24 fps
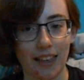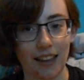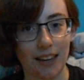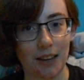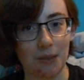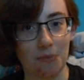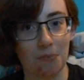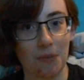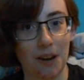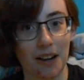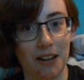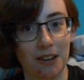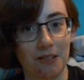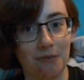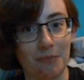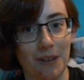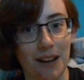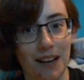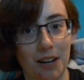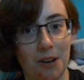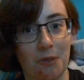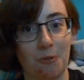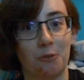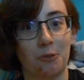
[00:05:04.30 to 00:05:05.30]
that he might have
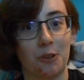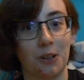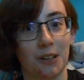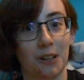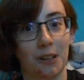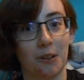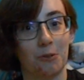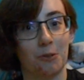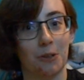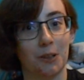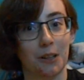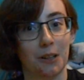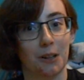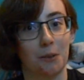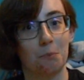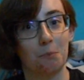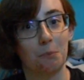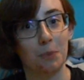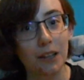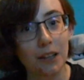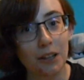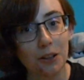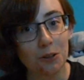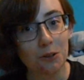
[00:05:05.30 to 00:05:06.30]
made a really, really
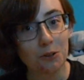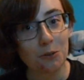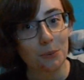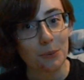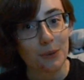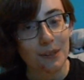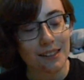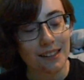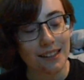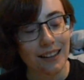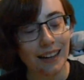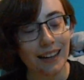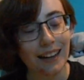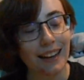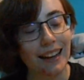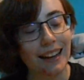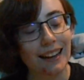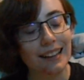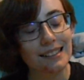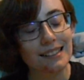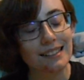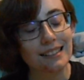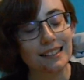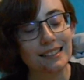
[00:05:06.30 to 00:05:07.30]
big oopsie
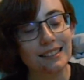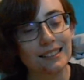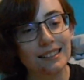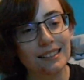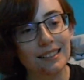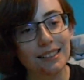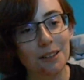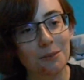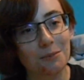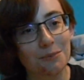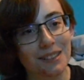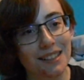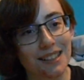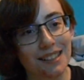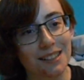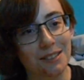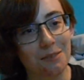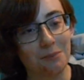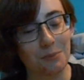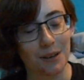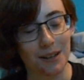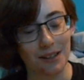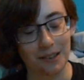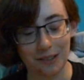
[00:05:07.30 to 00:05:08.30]
and ended up
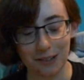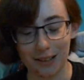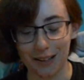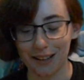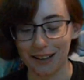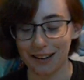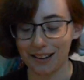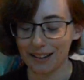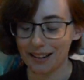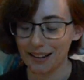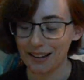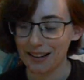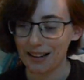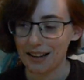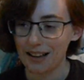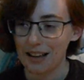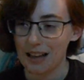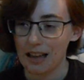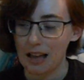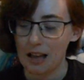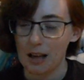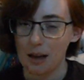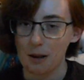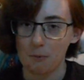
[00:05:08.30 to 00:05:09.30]
disappearing,
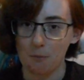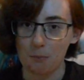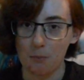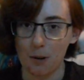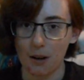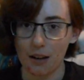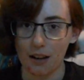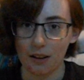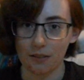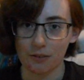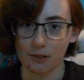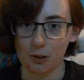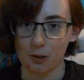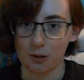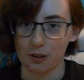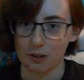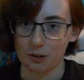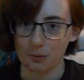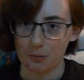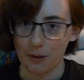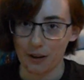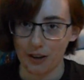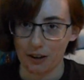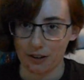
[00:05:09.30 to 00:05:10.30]
but of
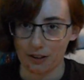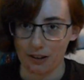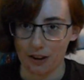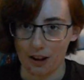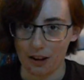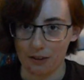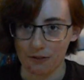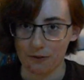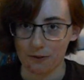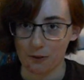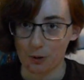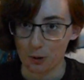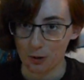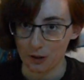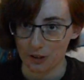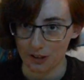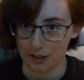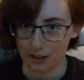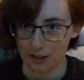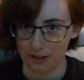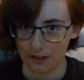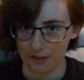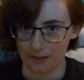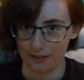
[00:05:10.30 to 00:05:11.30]
course we are not for
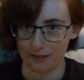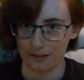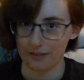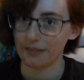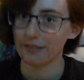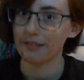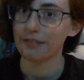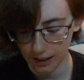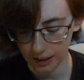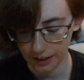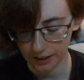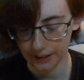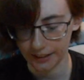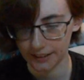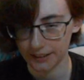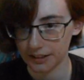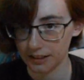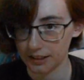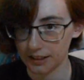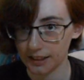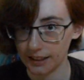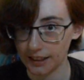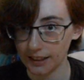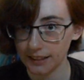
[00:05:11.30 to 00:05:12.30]
certain. Alright,
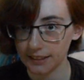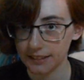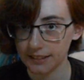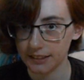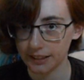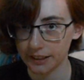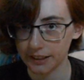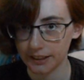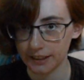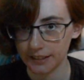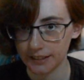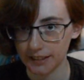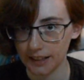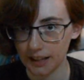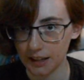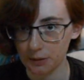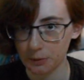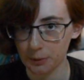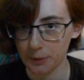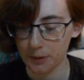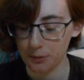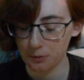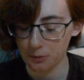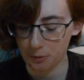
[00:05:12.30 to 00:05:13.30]
so the next series
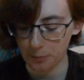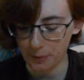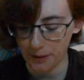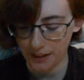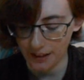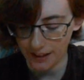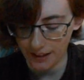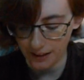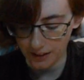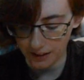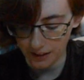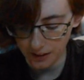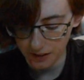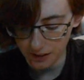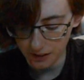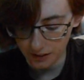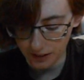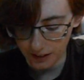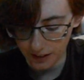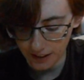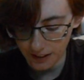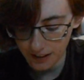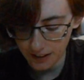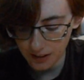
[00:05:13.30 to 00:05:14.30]
that we will be
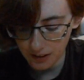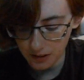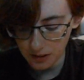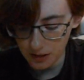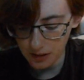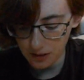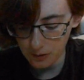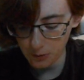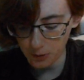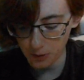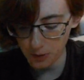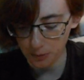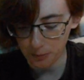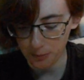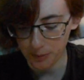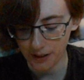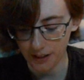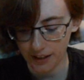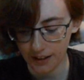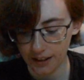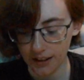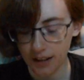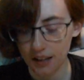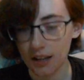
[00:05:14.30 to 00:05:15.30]
including will
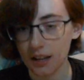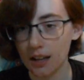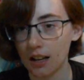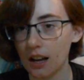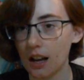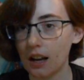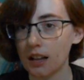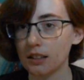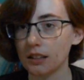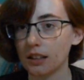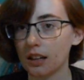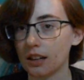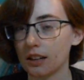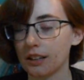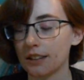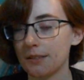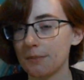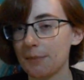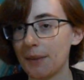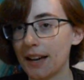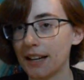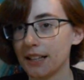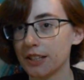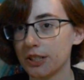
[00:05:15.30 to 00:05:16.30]
be Unlock
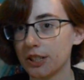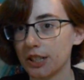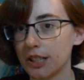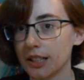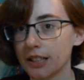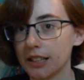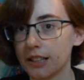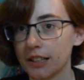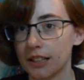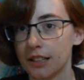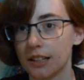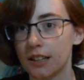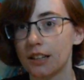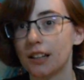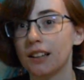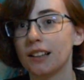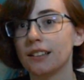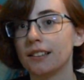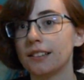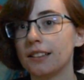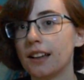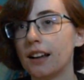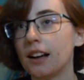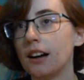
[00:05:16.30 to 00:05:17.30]
the Magic.
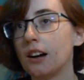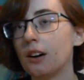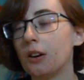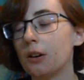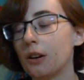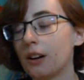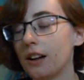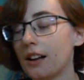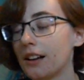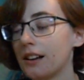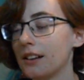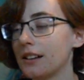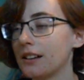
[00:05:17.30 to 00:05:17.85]
Now,